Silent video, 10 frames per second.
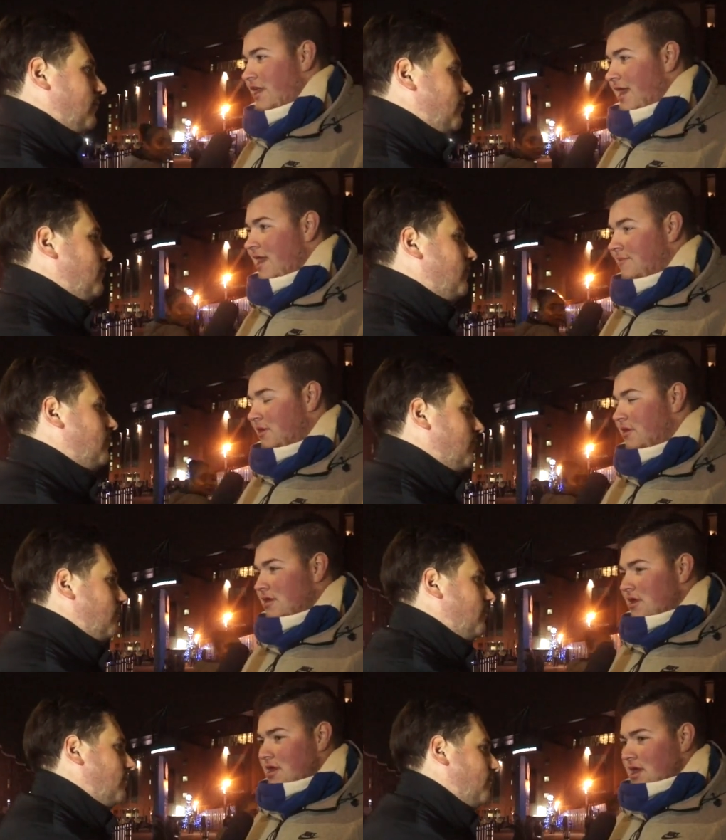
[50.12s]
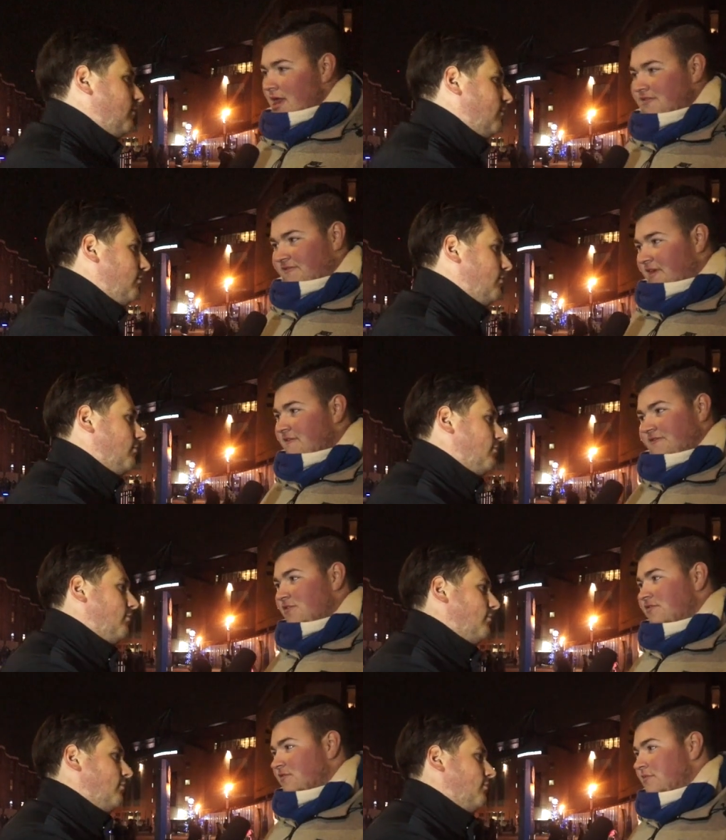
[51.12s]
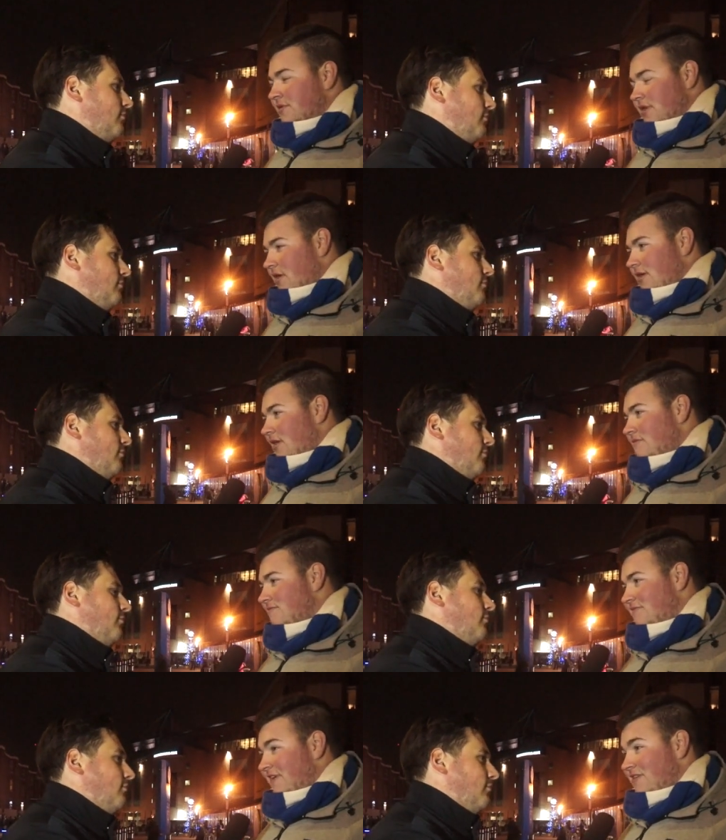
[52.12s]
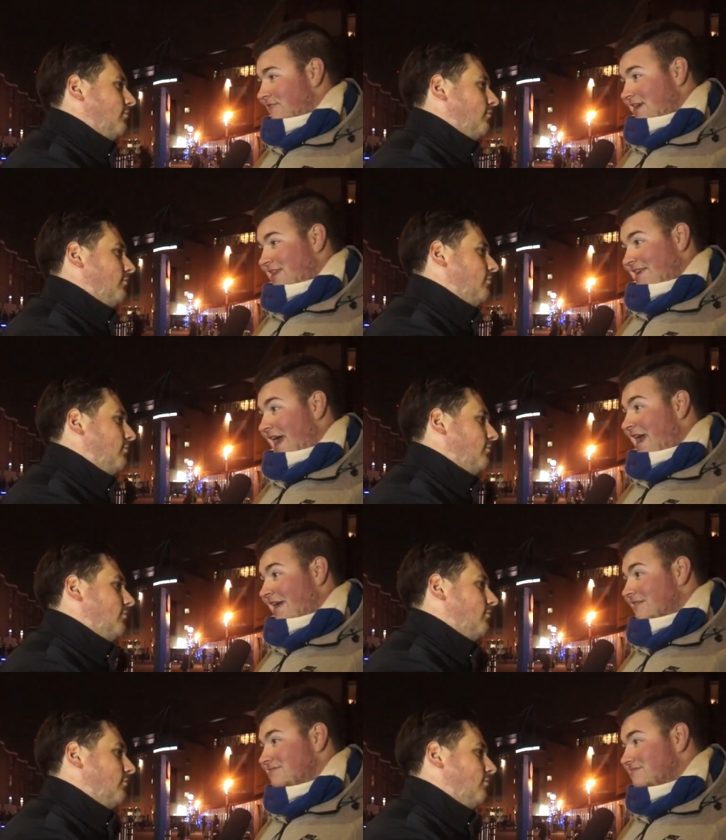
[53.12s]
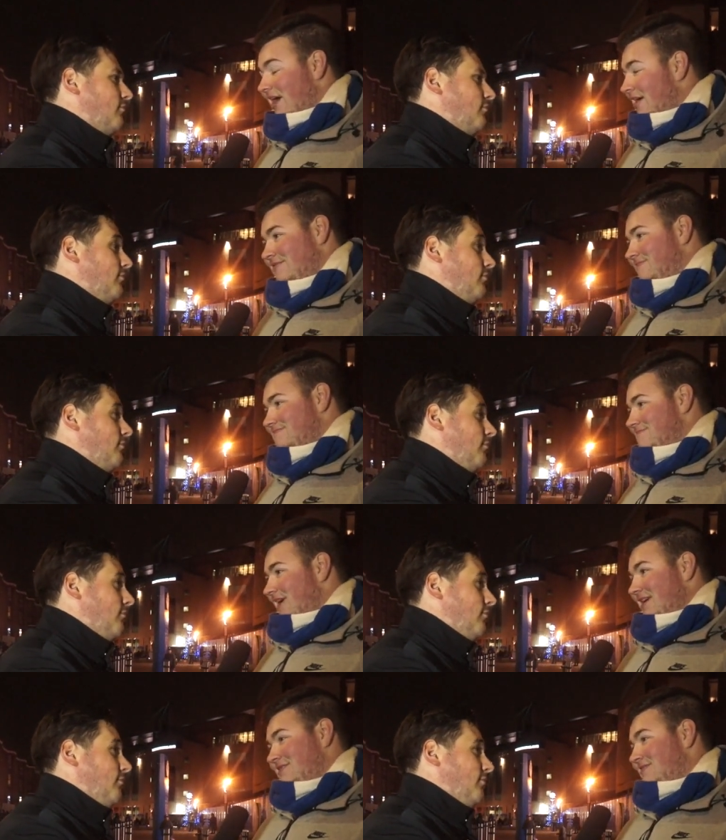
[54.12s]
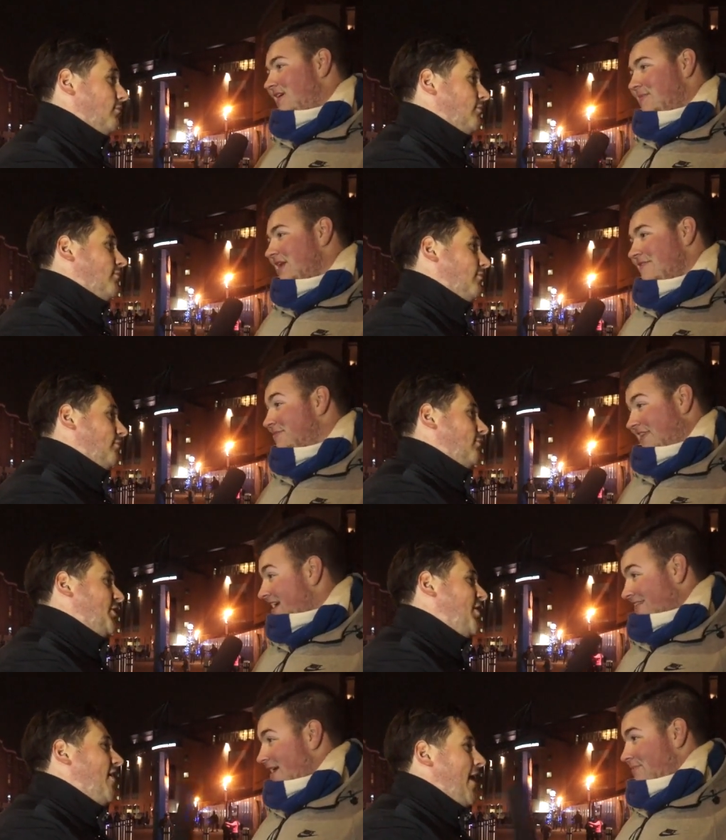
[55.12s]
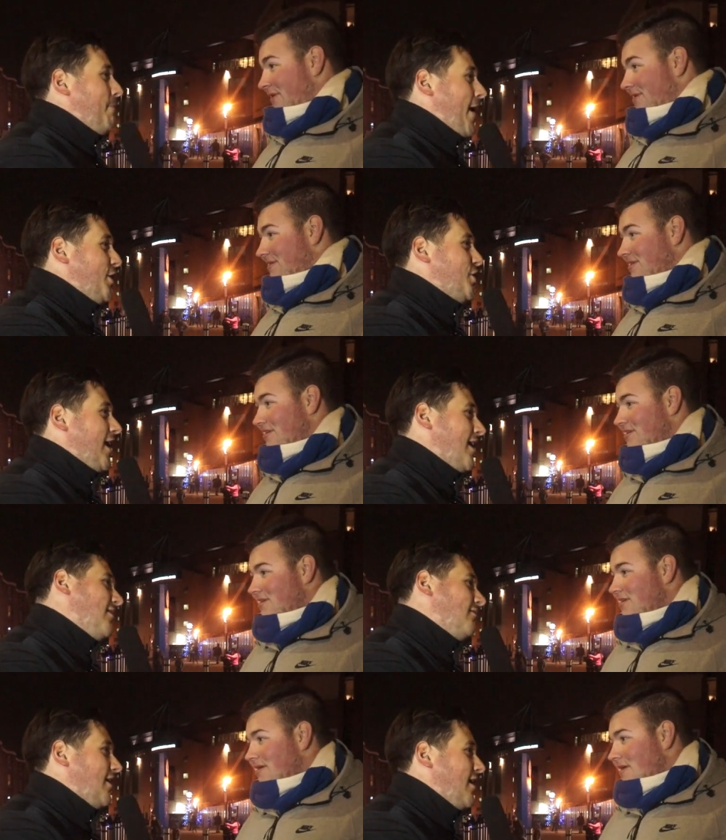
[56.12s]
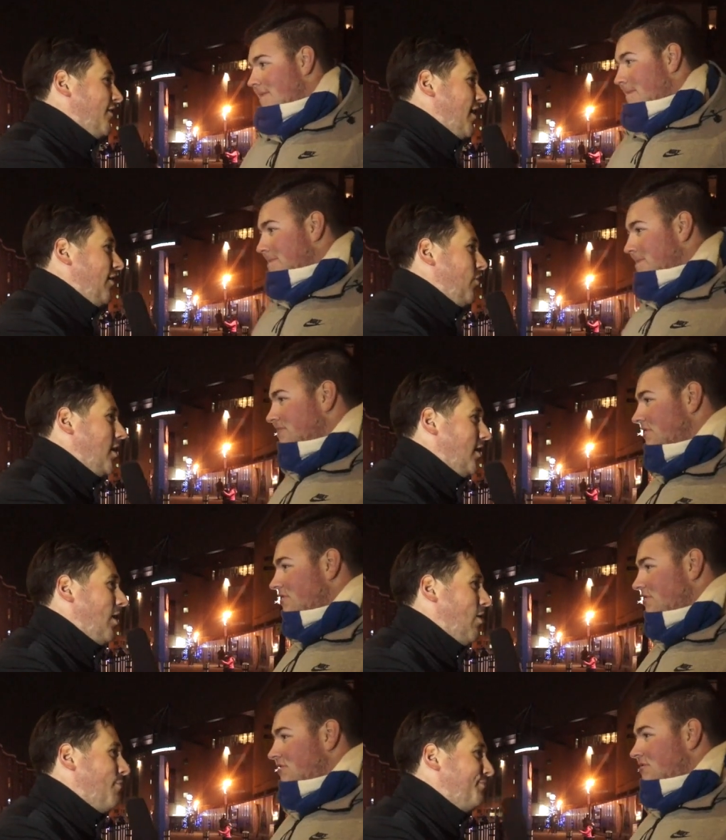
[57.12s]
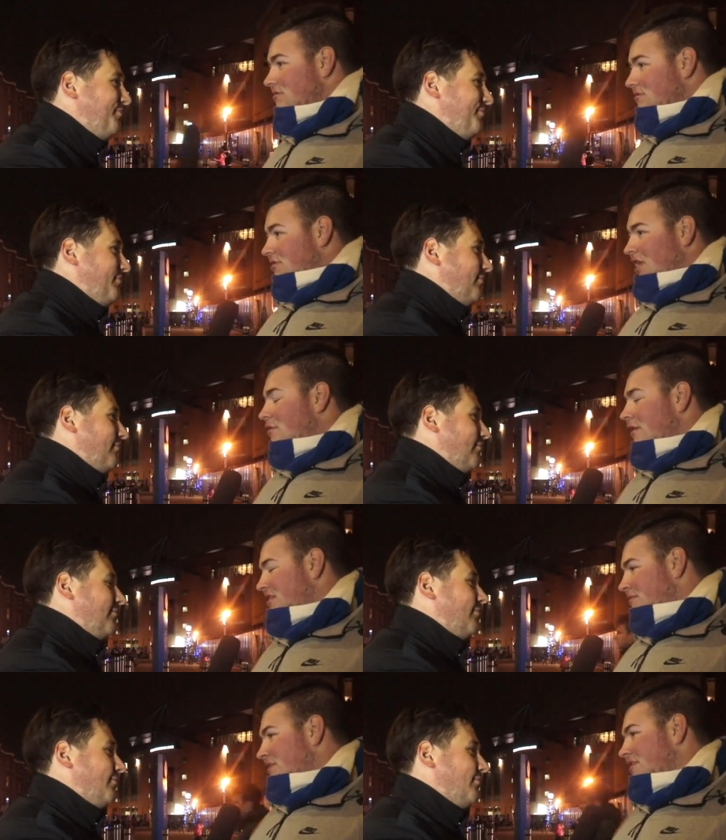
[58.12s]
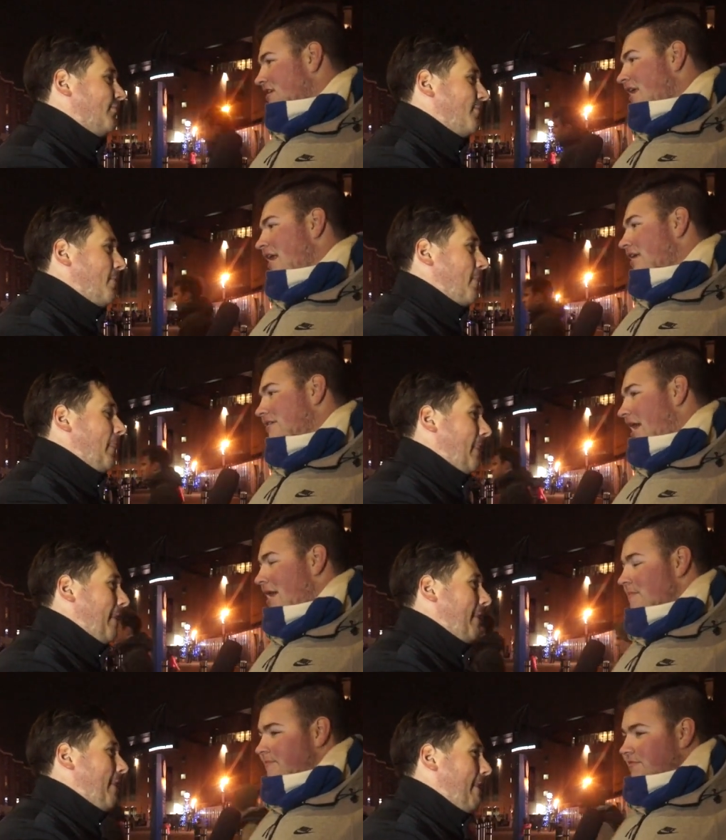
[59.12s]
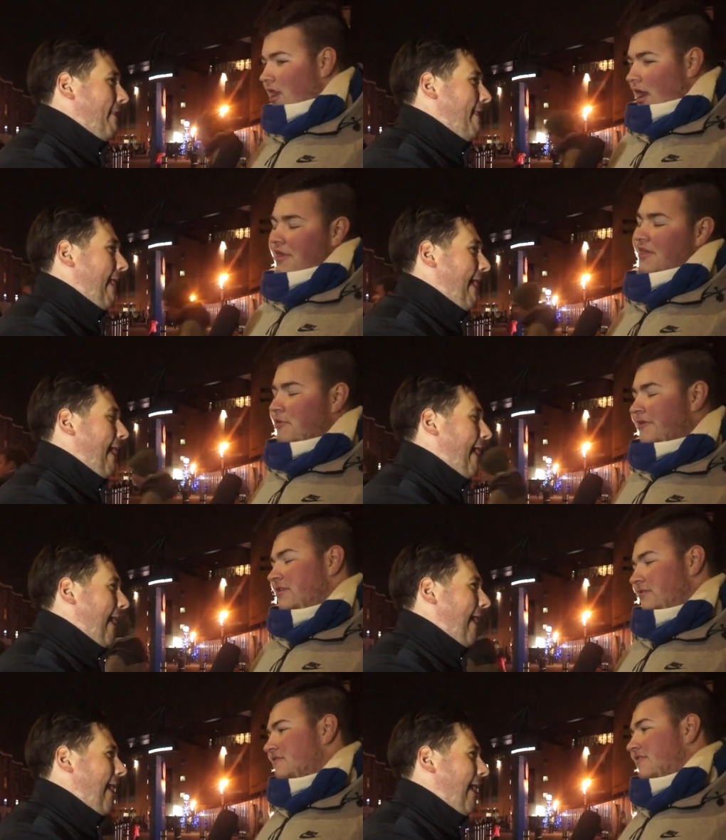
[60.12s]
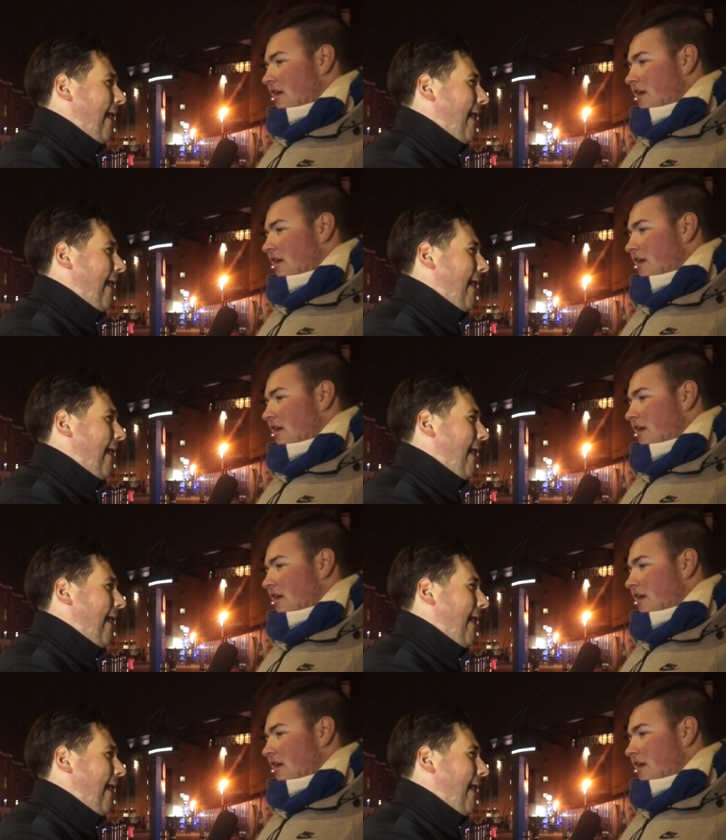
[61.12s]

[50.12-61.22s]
Speaker 1: to hear, but there's a fair few of them that I don't think really care. I I can't believe I'm saying that.
Speaker 2: Get their paycheck and leave at the end of the week. Go home.
Speaker 1: Do you know? I generally think yeah. Um, I, think one thing that doesn't